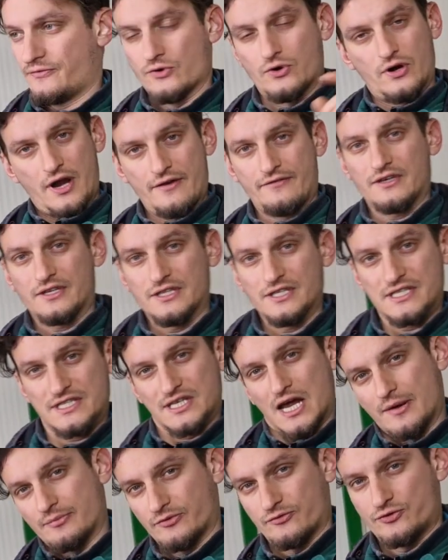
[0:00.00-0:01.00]
you're having this
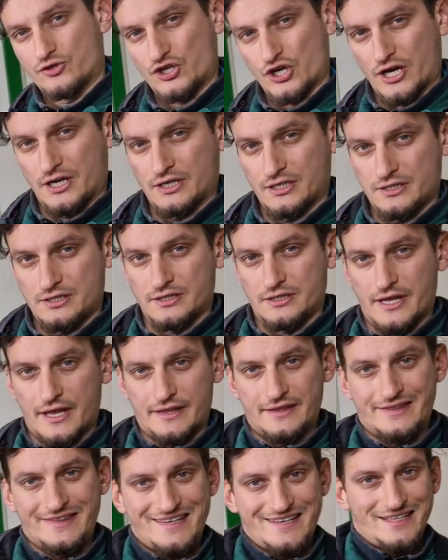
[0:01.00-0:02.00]
type of chain
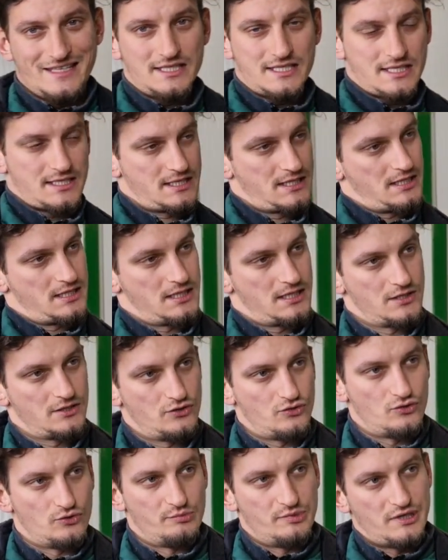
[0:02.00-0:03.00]
that needs
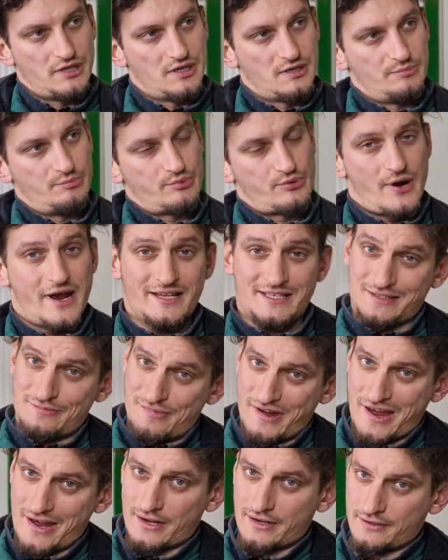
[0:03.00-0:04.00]
to be pressed
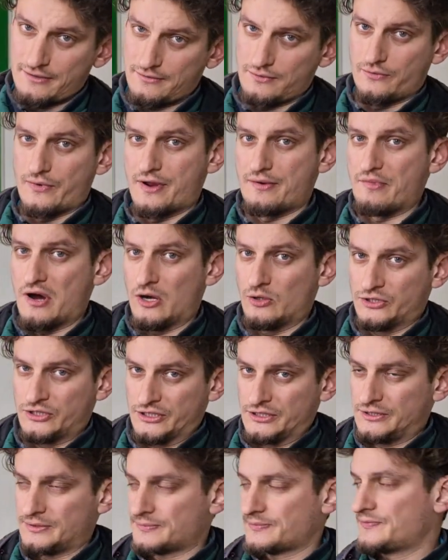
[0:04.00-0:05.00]
back when
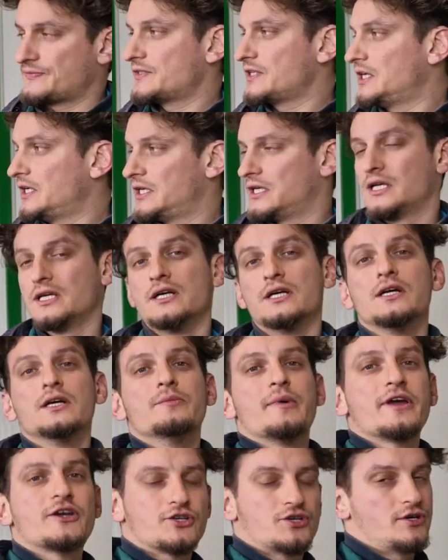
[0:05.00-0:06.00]
mounted,
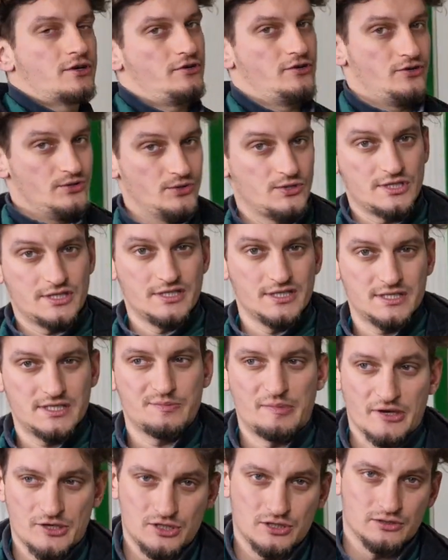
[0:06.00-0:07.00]
make sure you use this
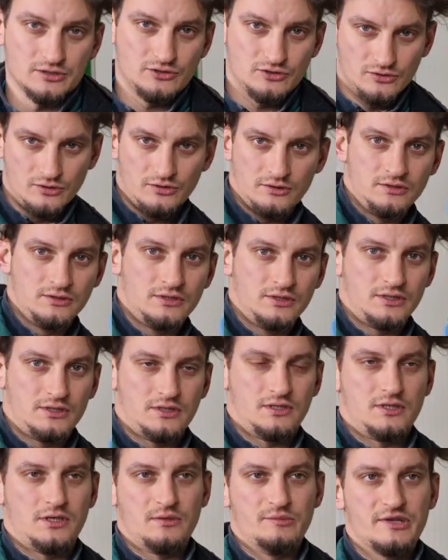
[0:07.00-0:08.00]
special tool
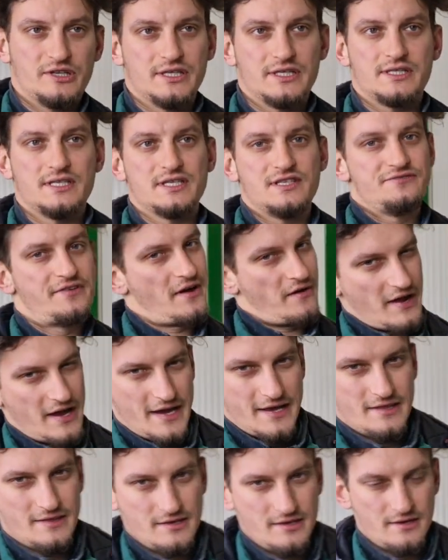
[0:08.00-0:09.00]
because it's very
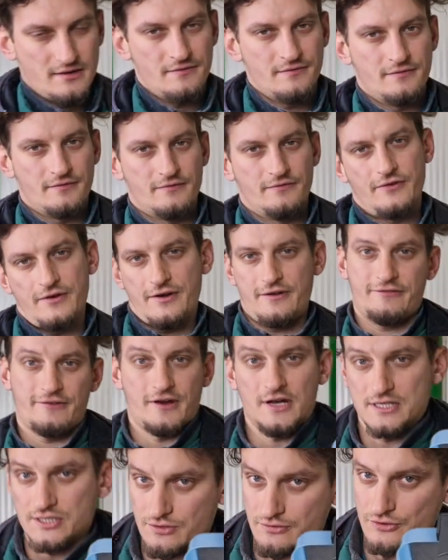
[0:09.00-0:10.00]
handy, very
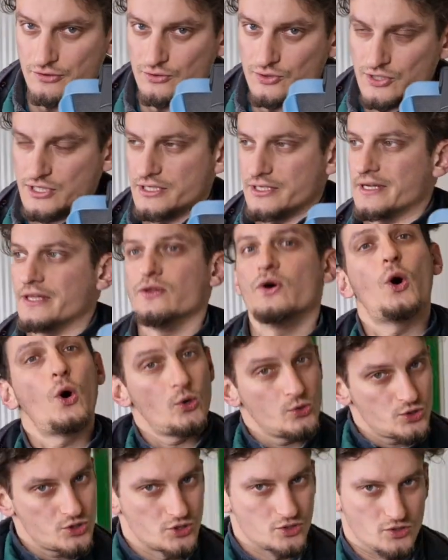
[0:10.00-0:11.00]
fast to use, and
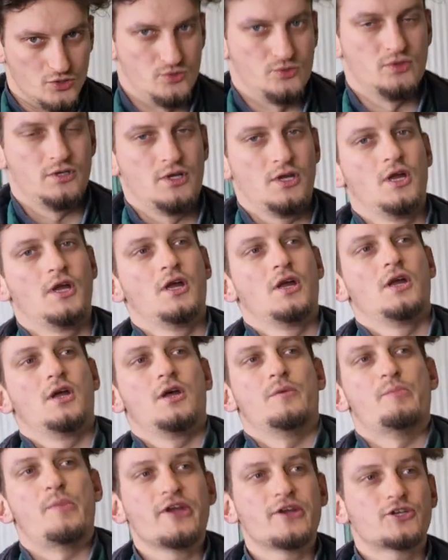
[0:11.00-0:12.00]
also
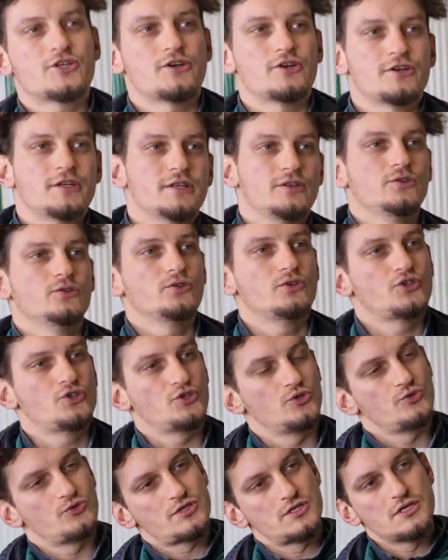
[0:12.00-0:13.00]
make sure that you
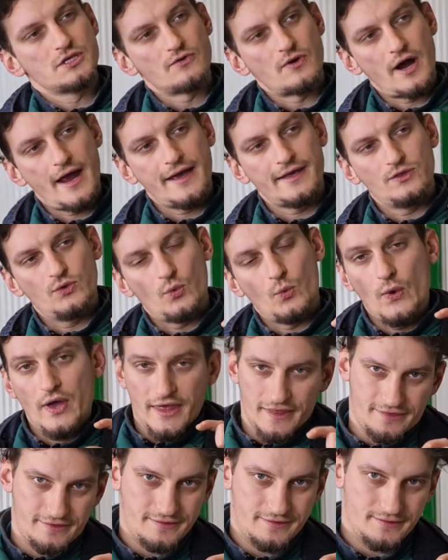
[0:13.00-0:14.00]
choose the right
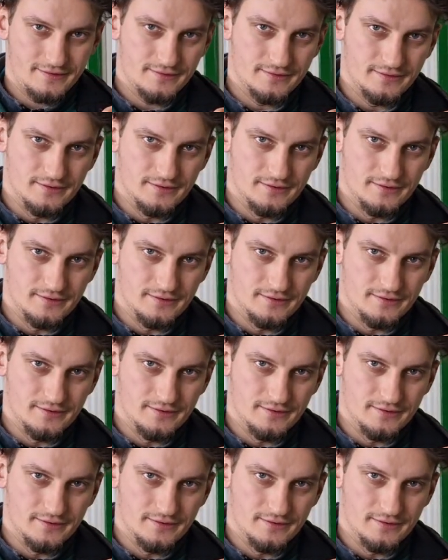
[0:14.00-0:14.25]
width